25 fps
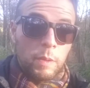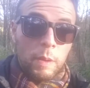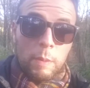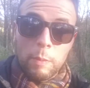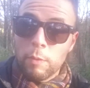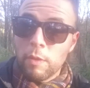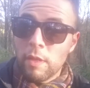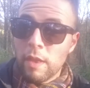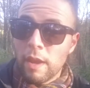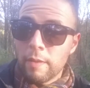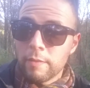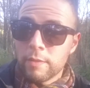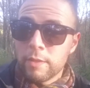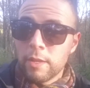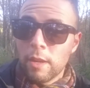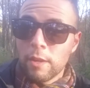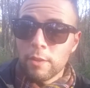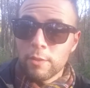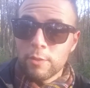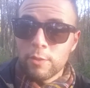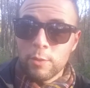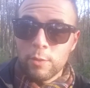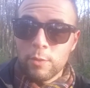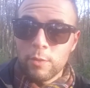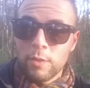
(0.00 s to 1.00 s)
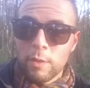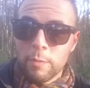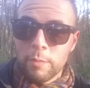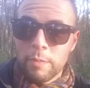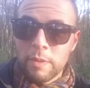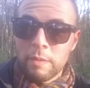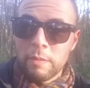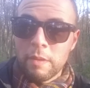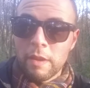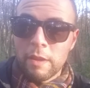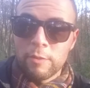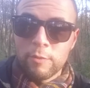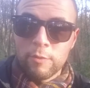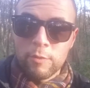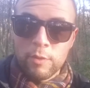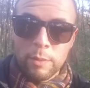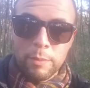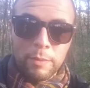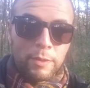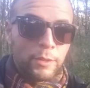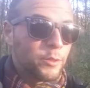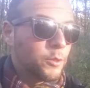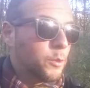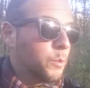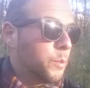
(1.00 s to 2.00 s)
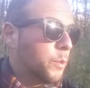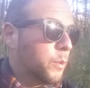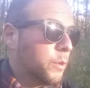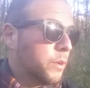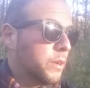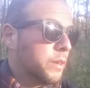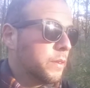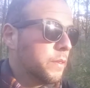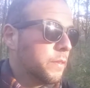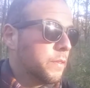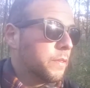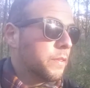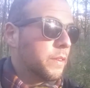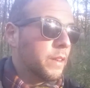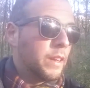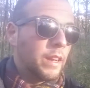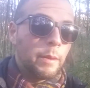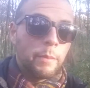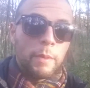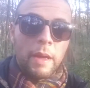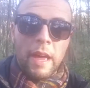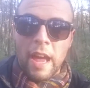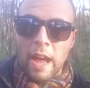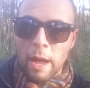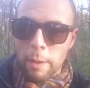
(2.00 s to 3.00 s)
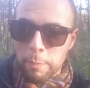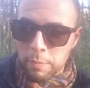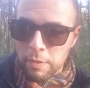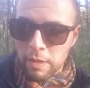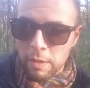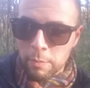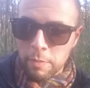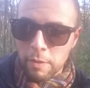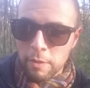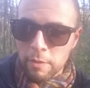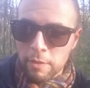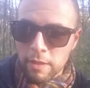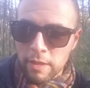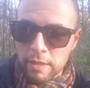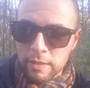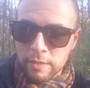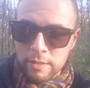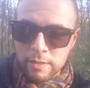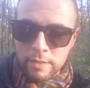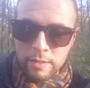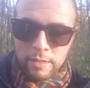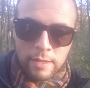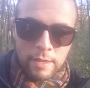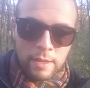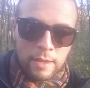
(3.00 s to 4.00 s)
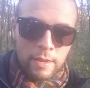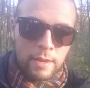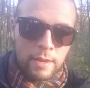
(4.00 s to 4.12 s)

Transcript: of the people that I've talked to, they've been extremely supportive, and I'm happy about that.